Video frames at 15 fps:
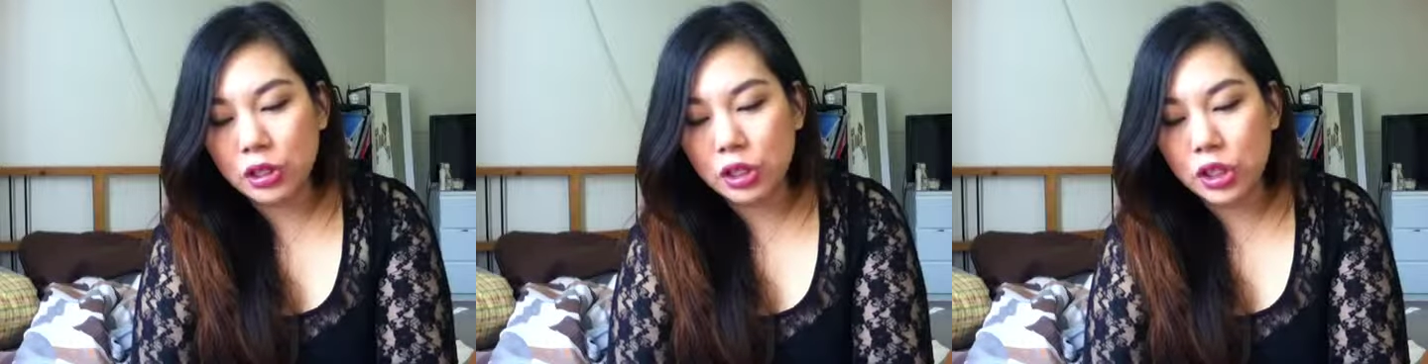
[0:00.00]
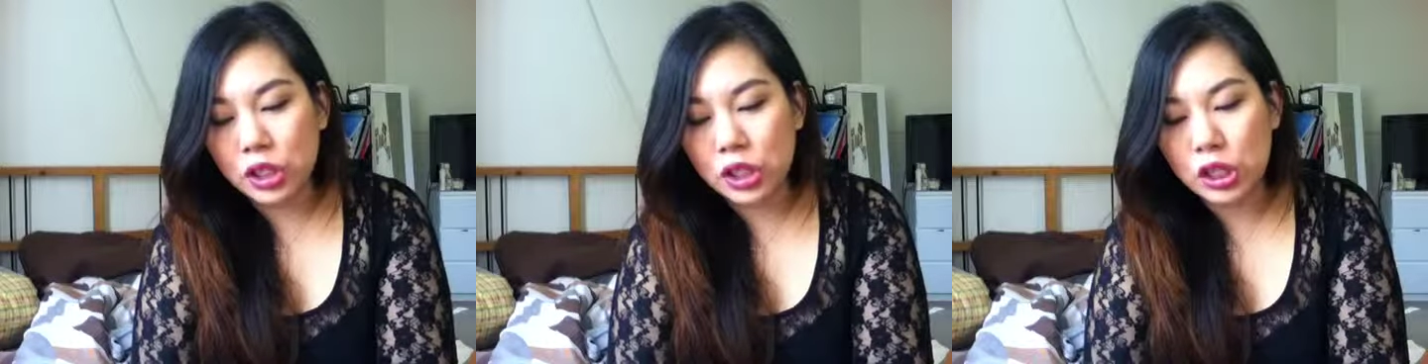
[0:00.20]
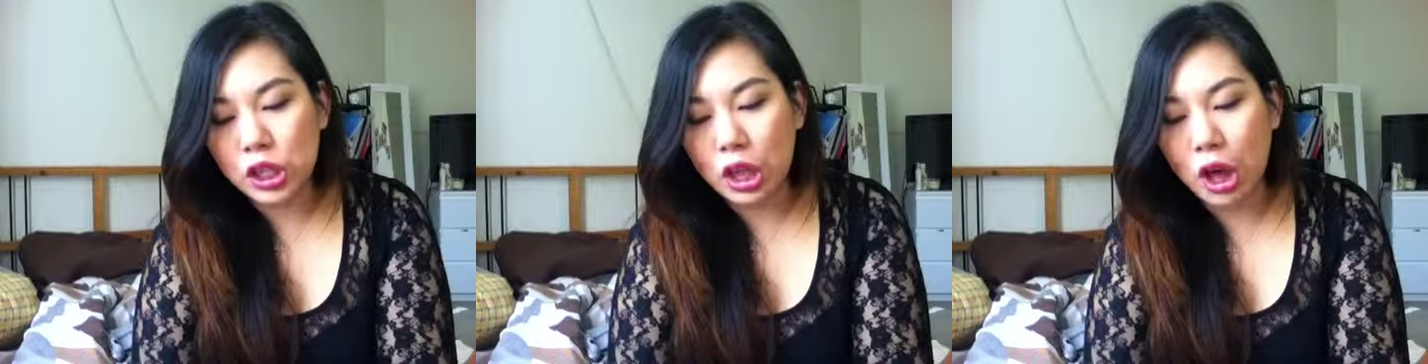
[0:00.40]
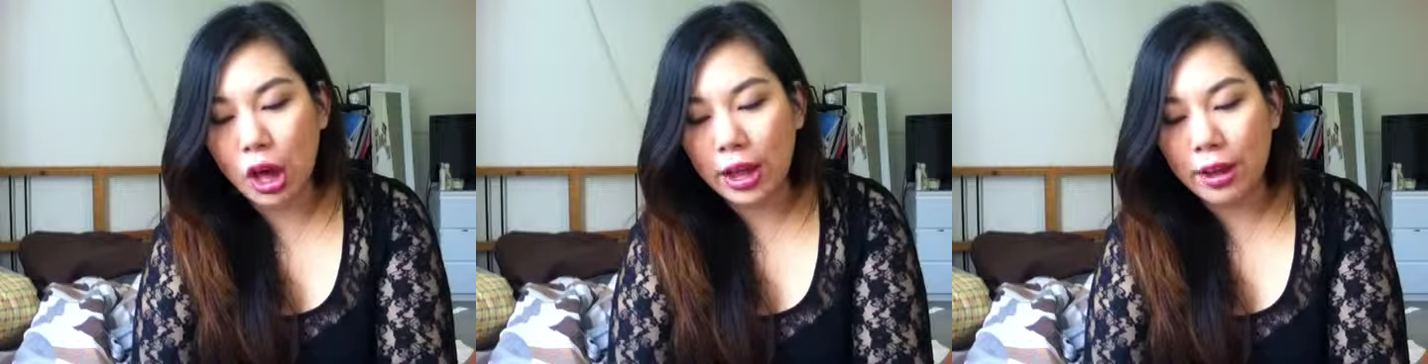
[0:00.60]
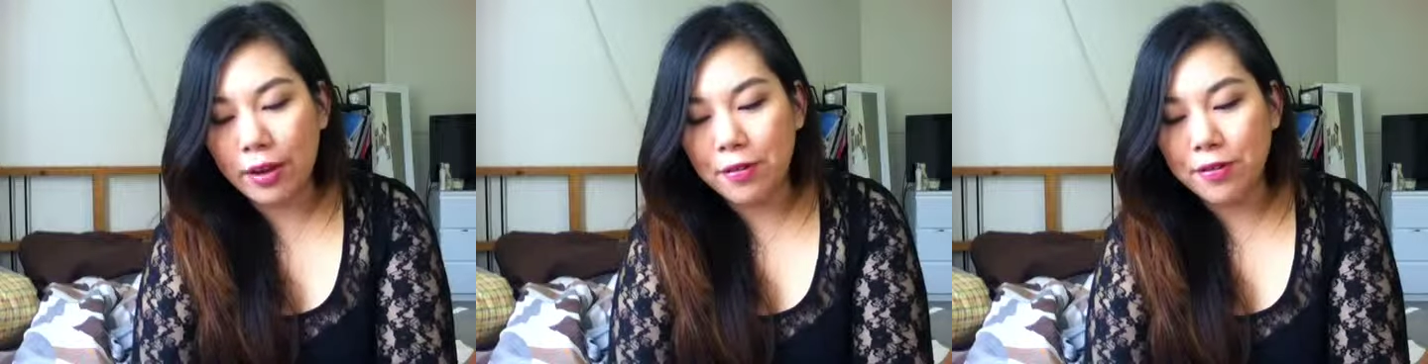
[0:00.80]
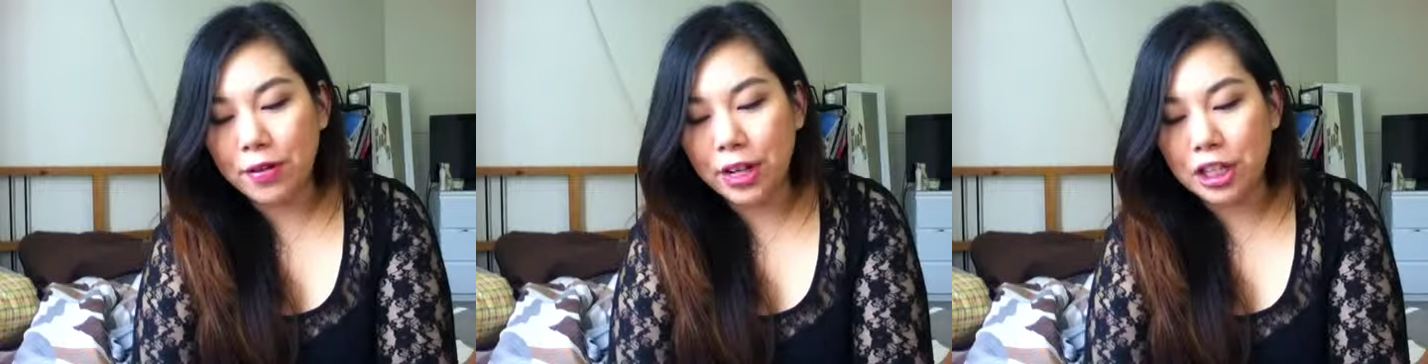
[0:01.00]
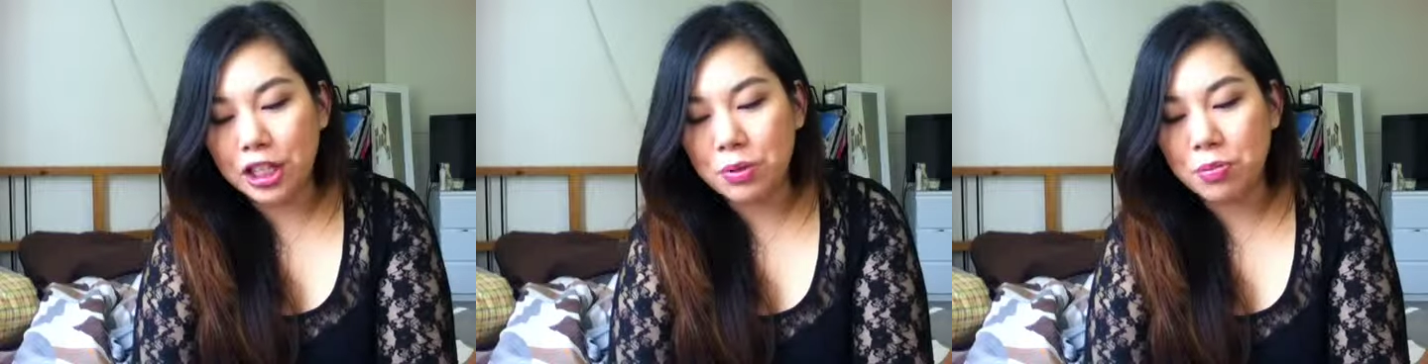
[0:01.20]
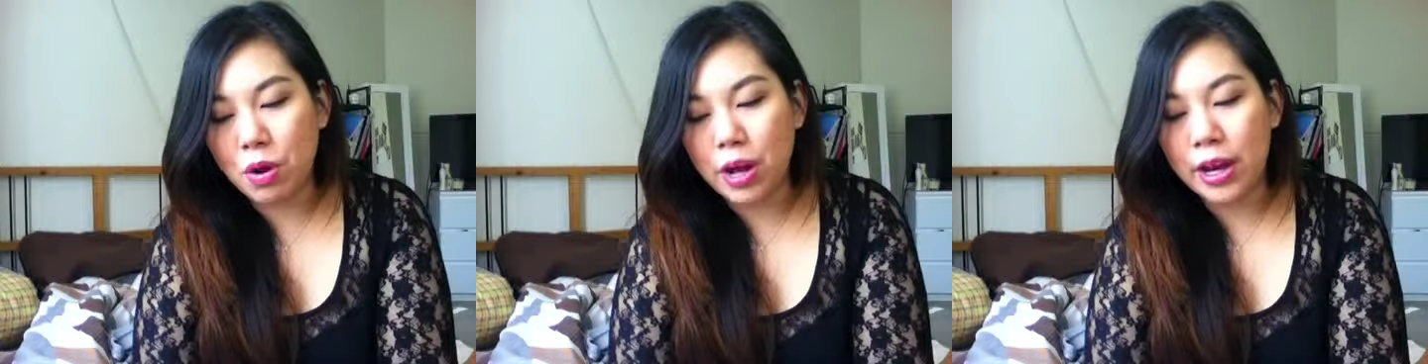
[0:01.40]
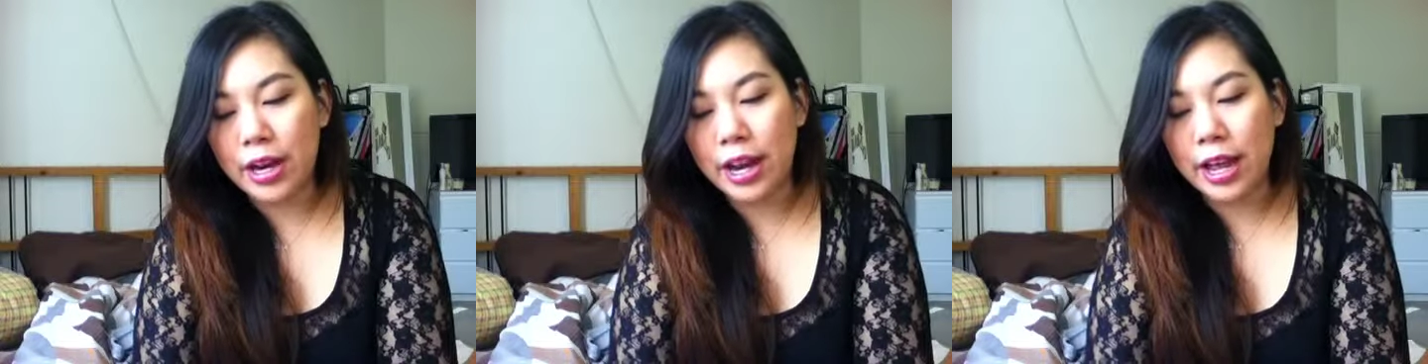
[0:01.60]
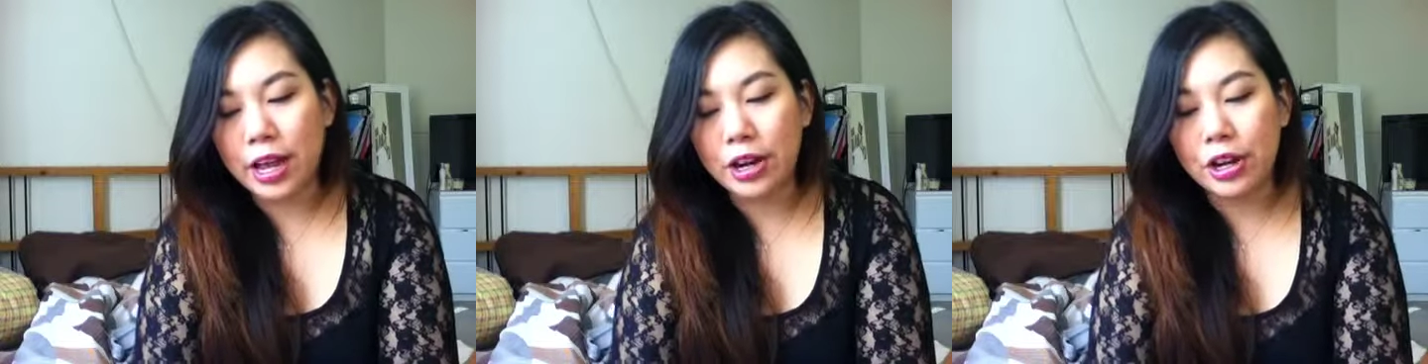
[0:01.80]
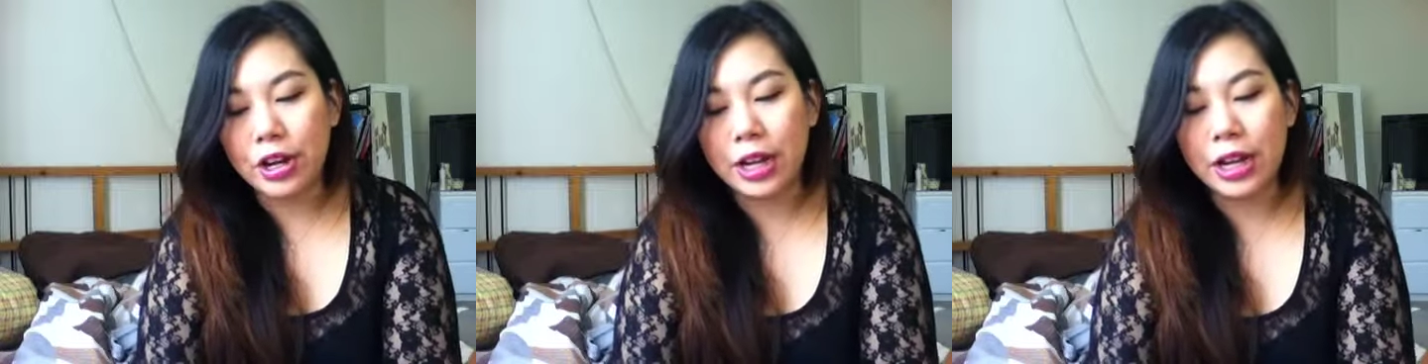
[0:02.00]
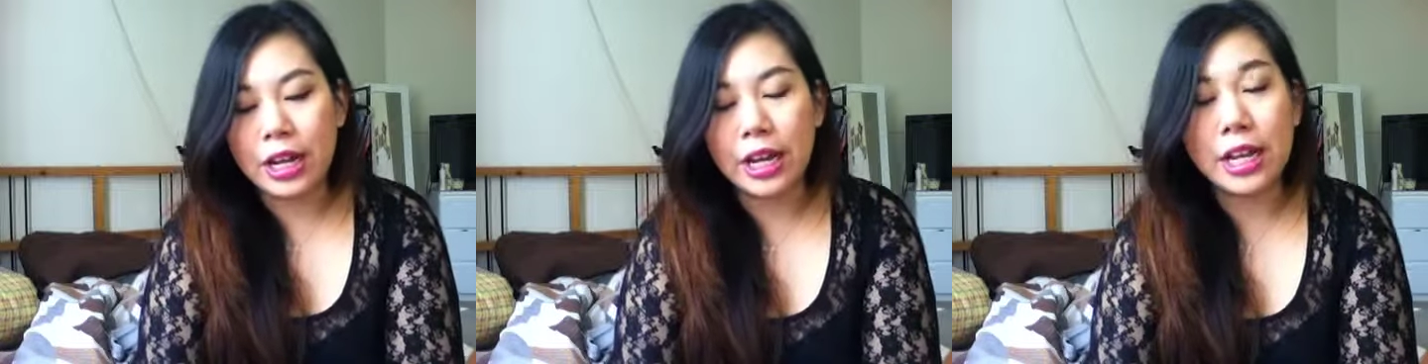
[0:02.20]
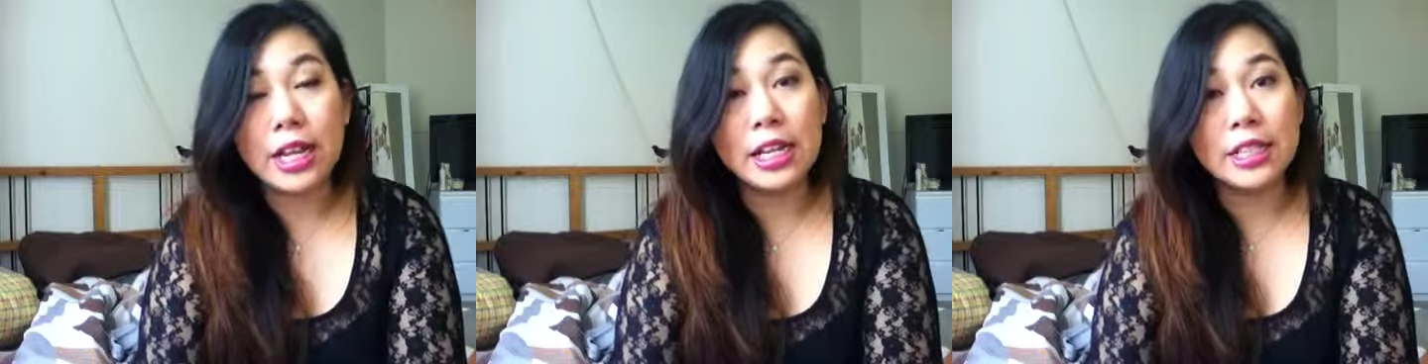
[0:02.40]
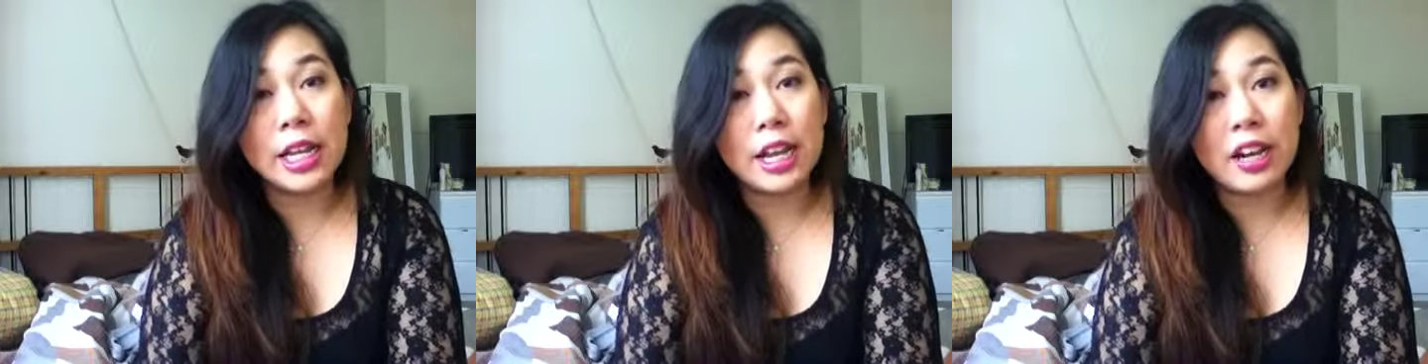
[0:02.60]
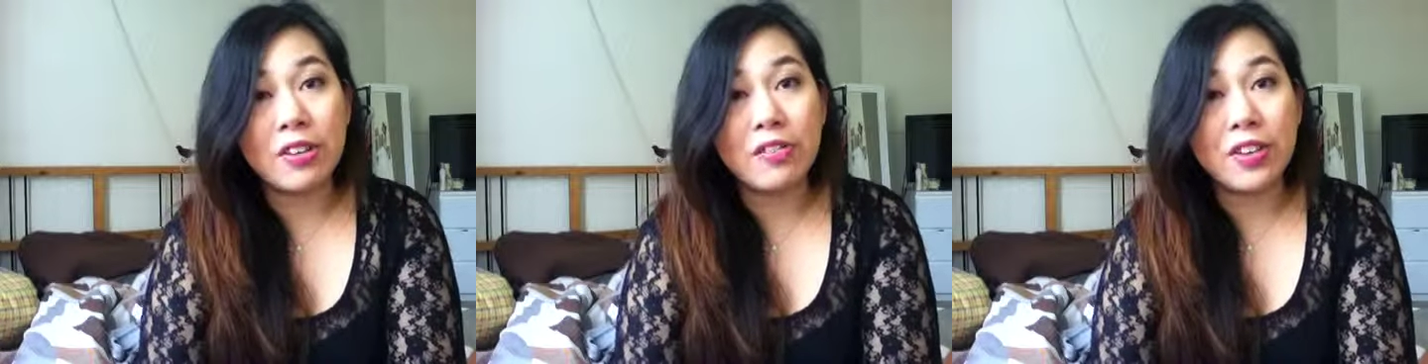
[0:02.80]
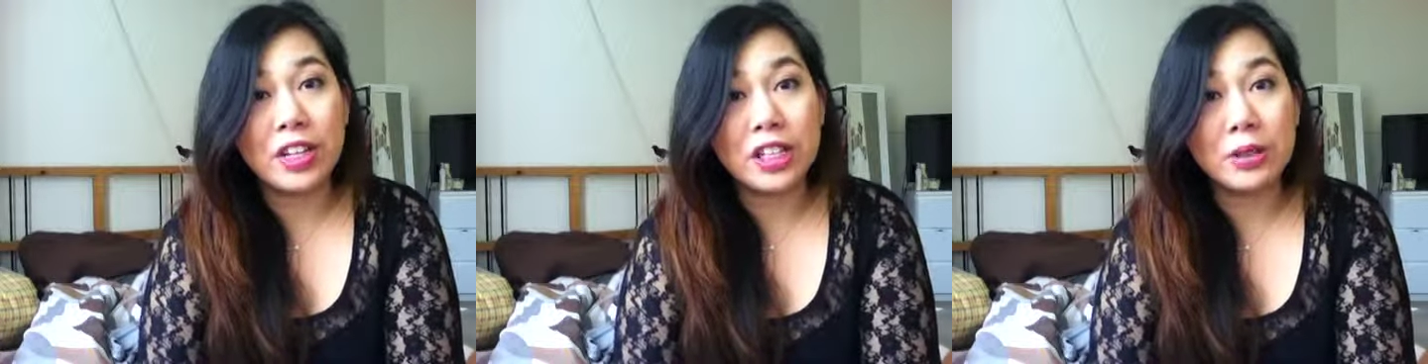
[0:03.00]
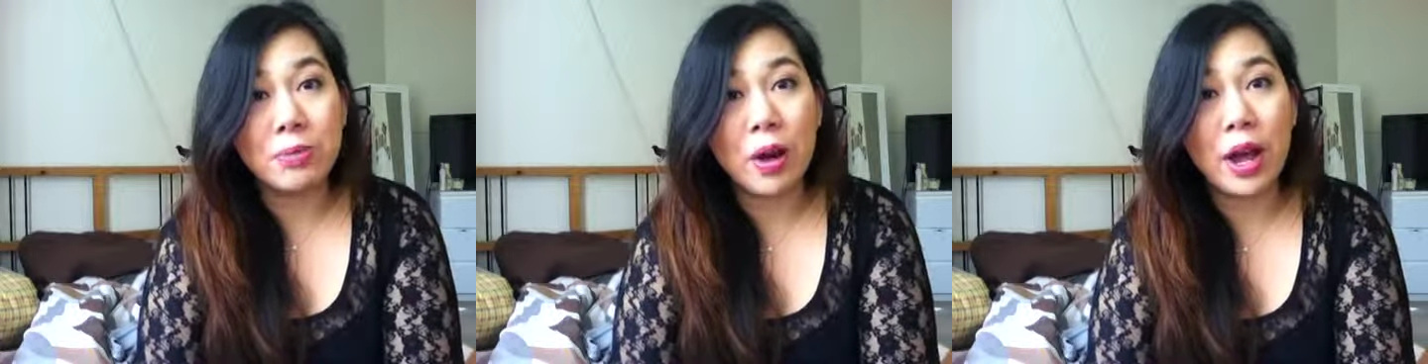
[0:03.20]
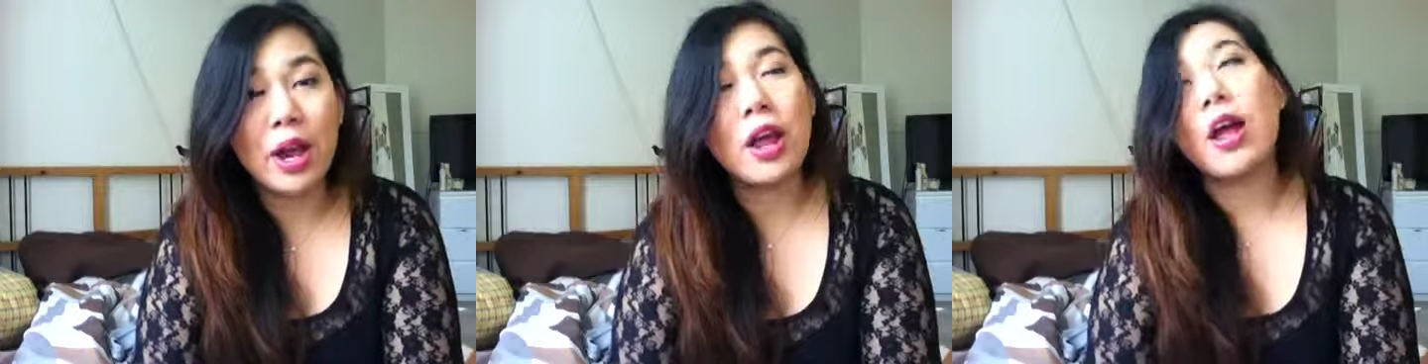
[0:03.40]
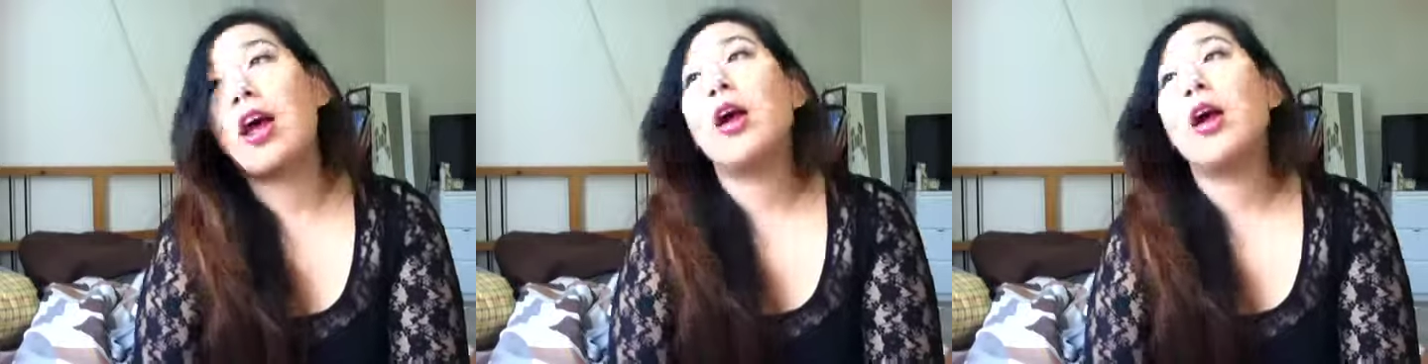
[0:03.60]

do you like Vegemite and how do you eat it? Yes, I love Vegemite.